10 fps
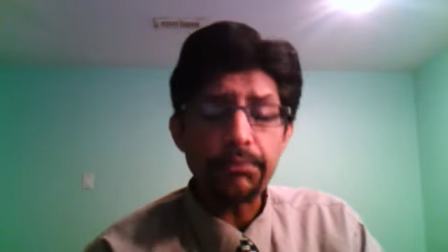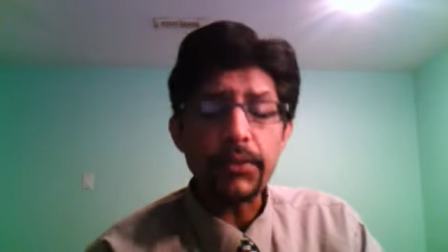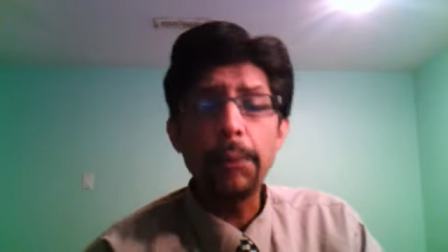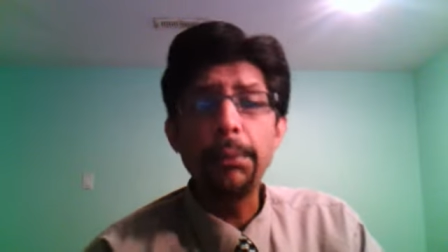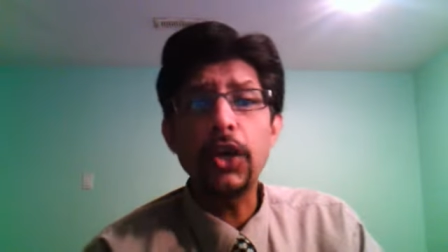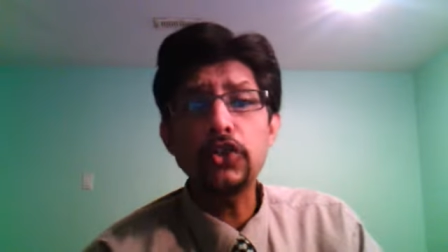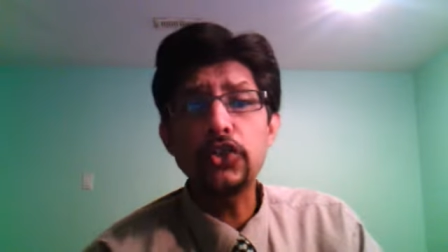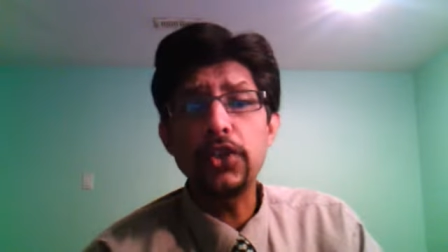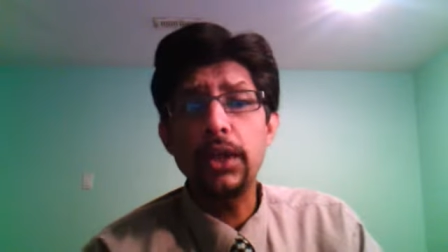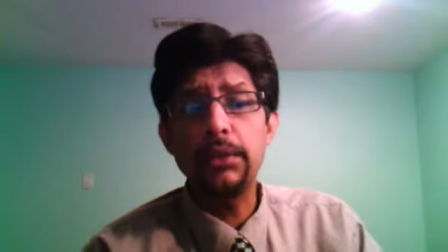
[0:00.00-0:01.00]
by, Aust
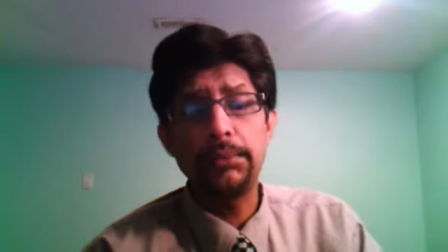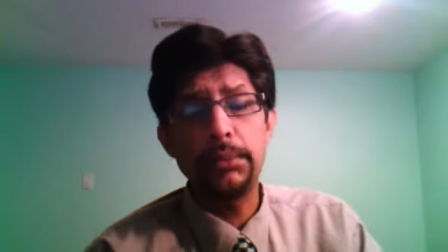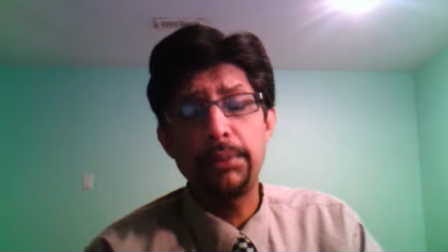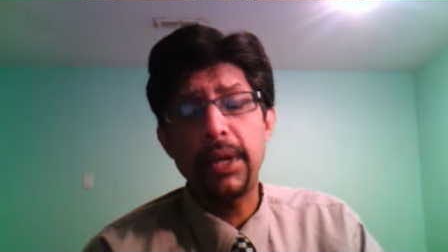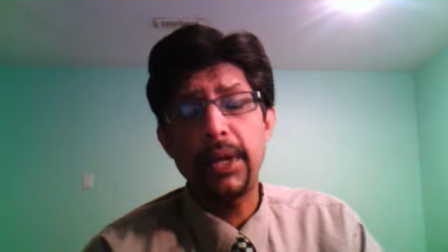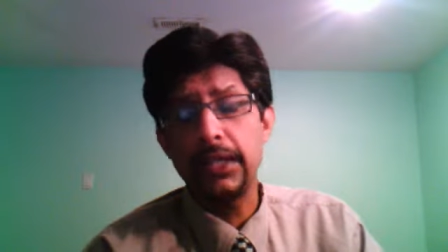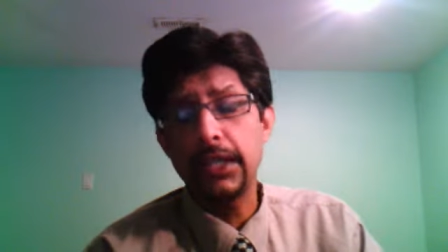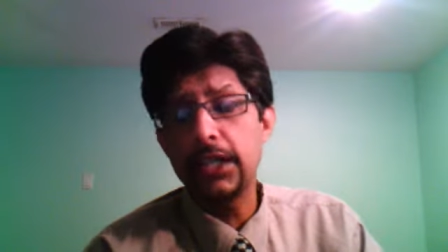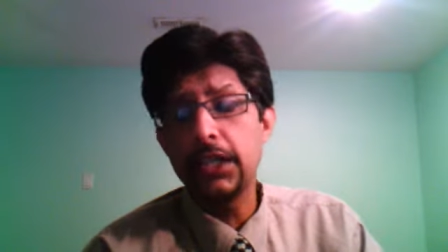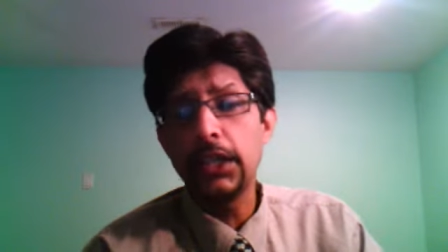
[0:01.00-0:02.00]
um, by
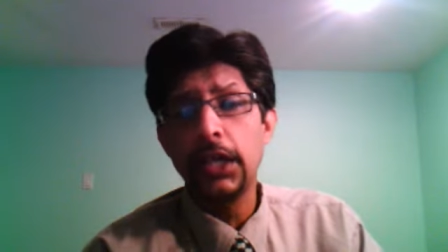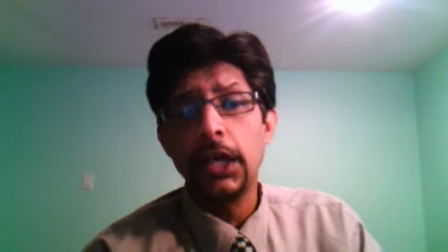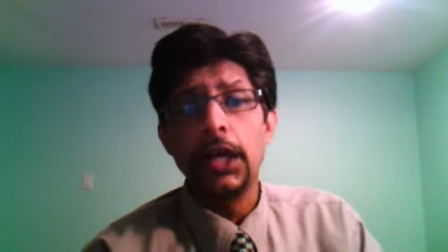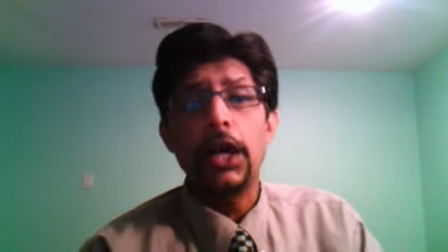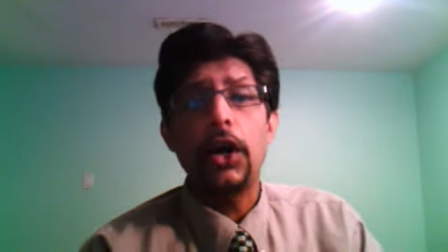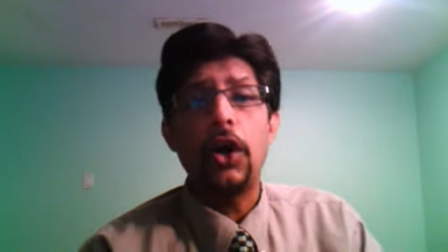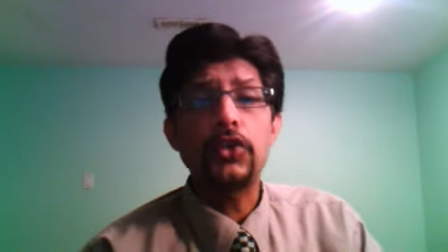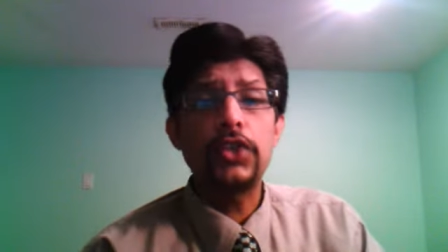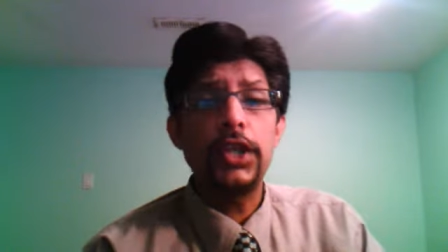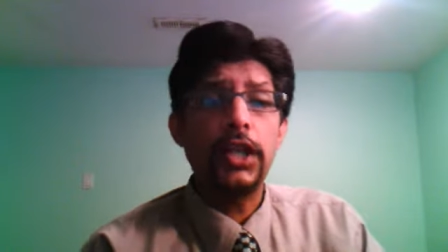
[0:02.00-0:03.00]
England uh,
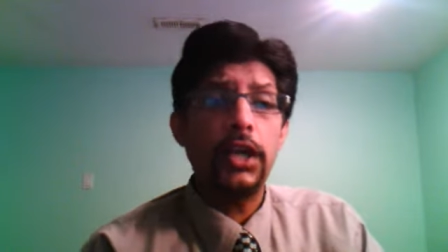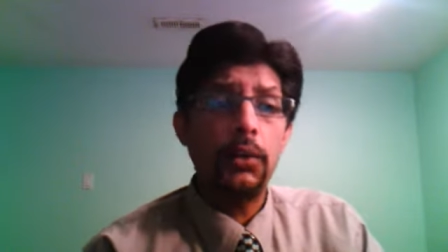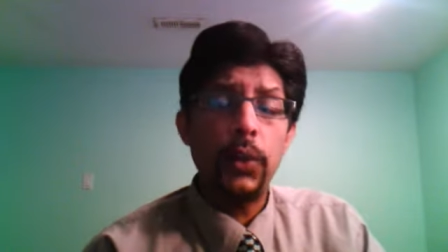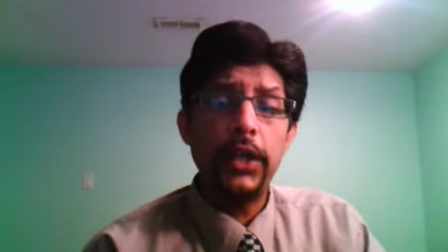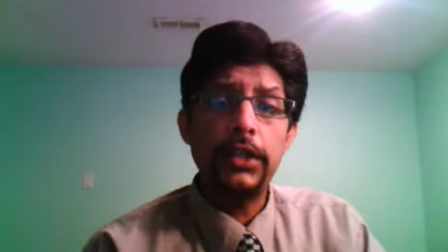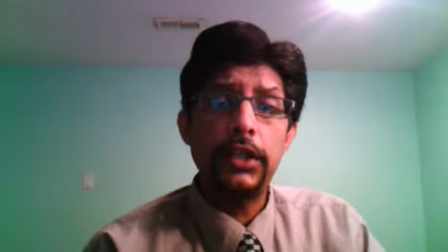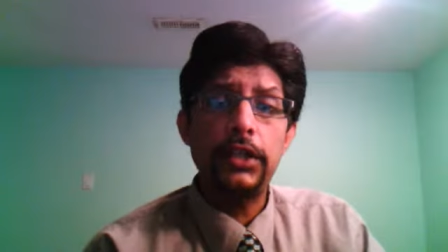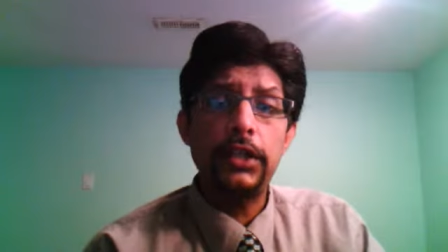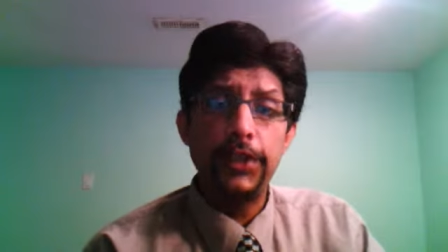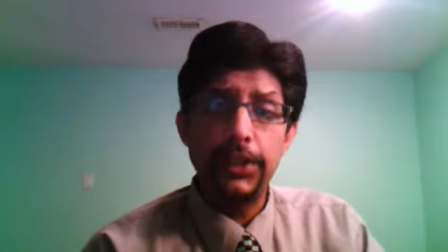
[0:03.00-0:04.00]
Australia went
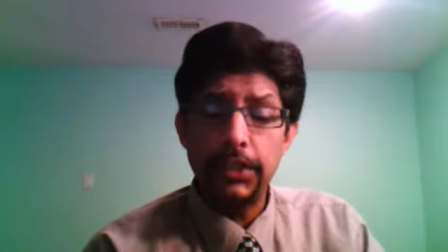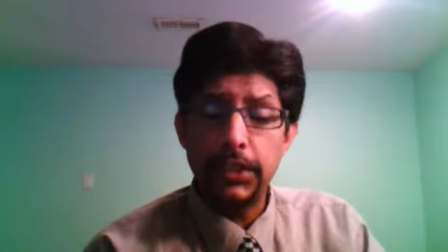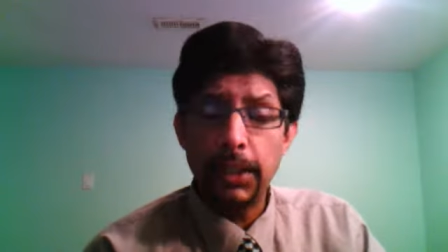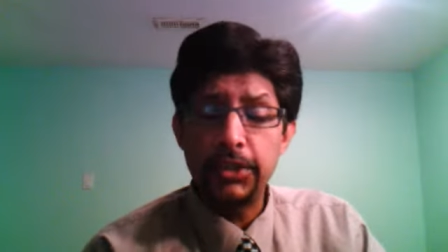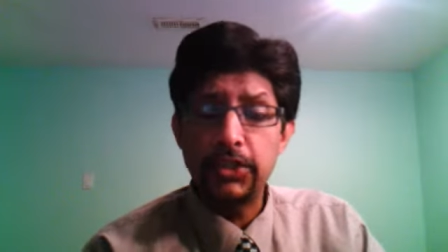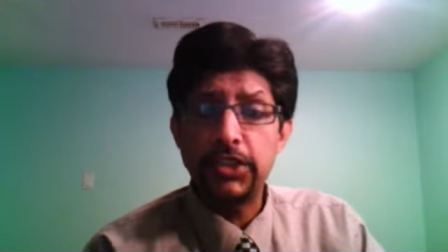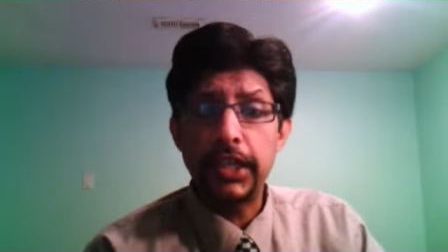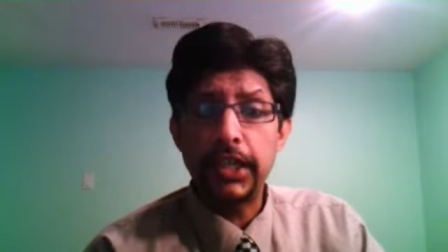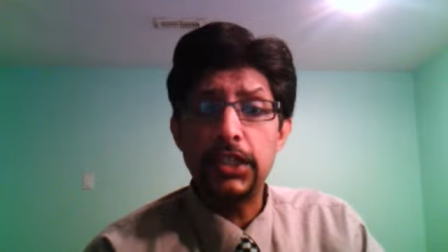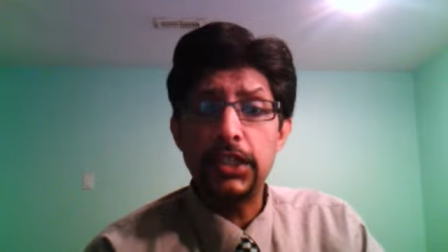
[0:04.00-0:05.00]
and defeated them in the
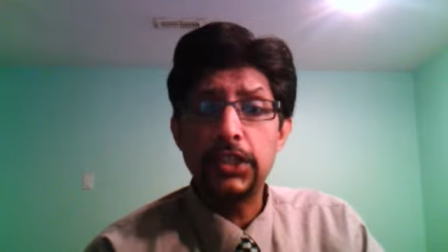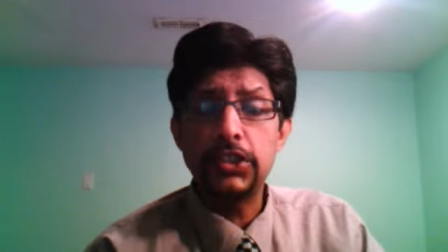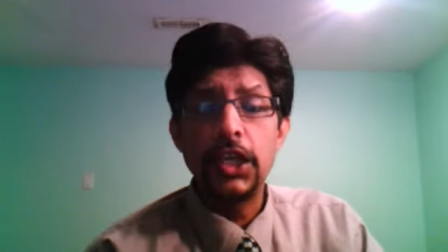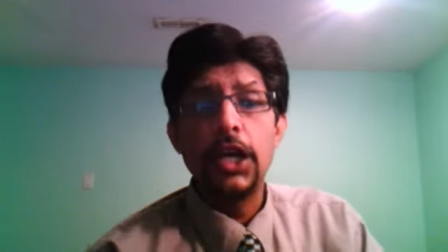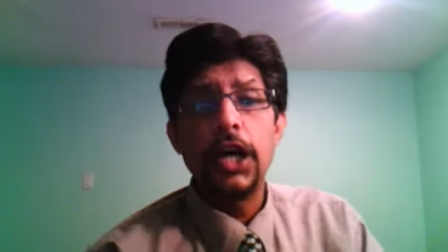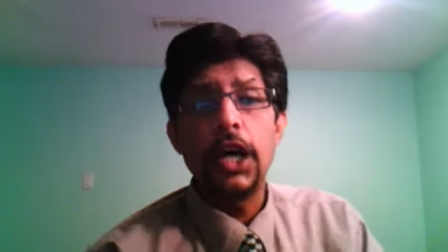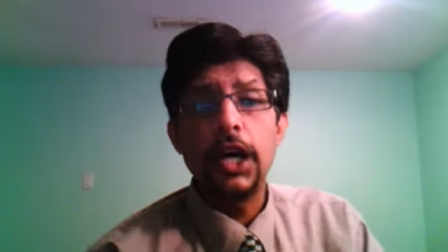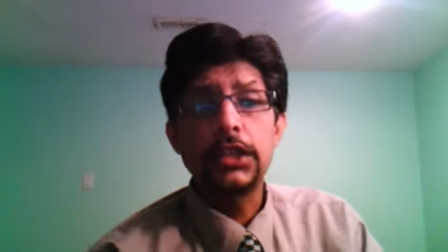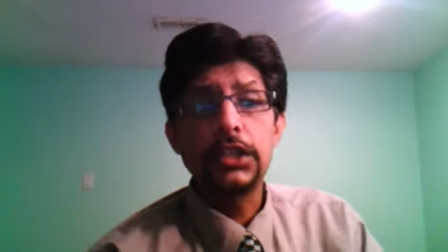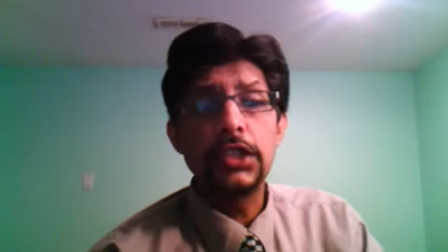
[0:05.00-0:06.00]
second test
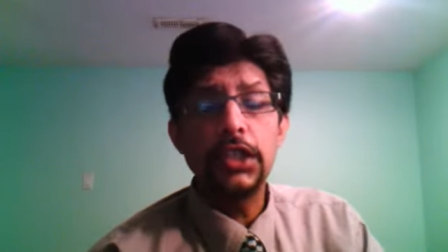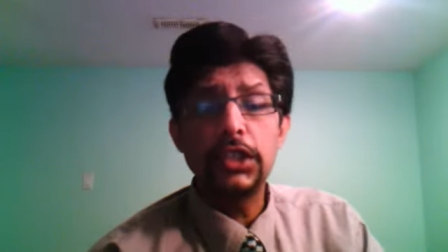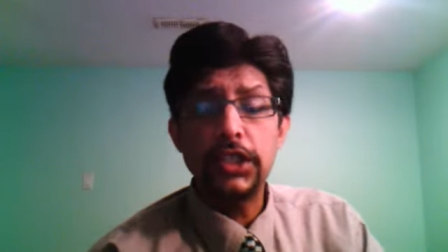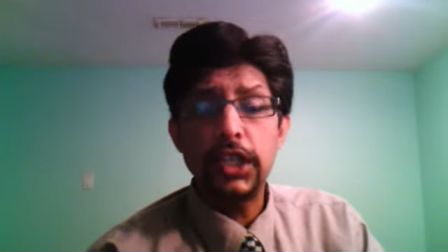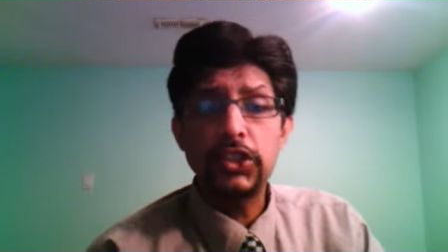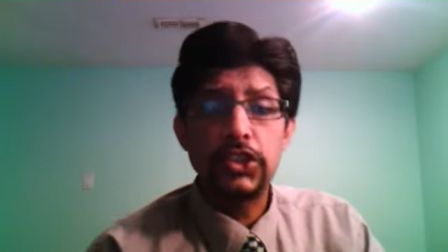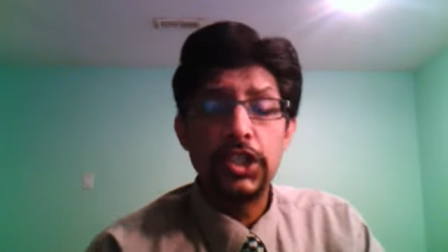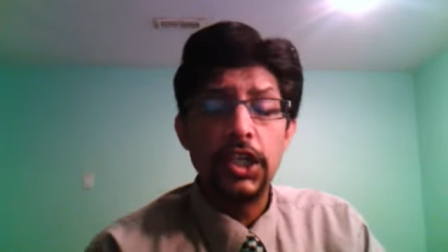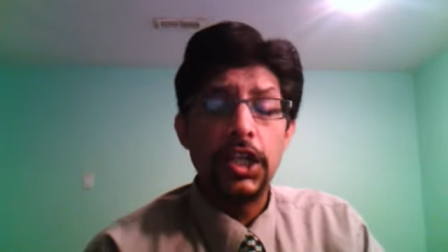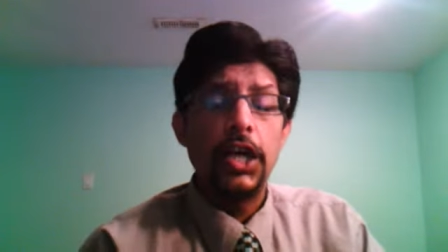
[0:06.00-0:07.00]
uh, the third test
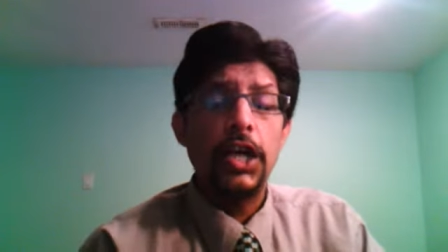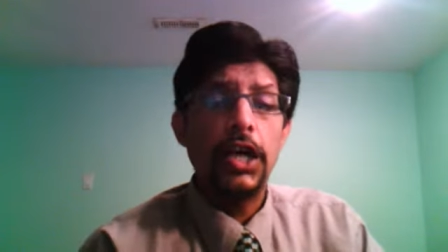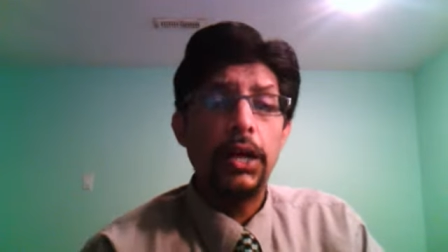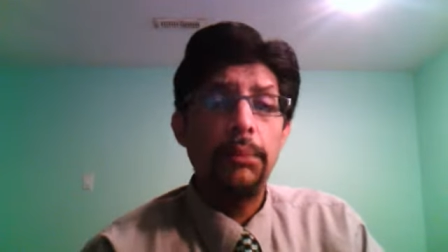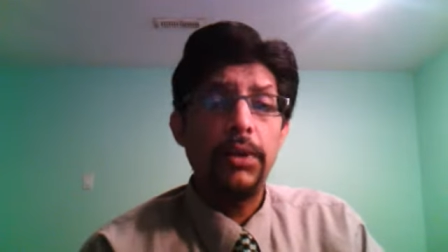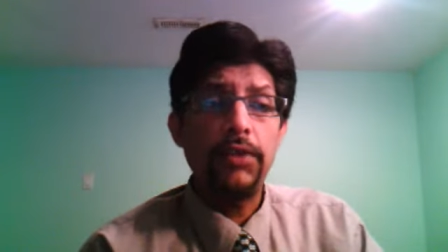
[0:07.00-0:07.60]
um,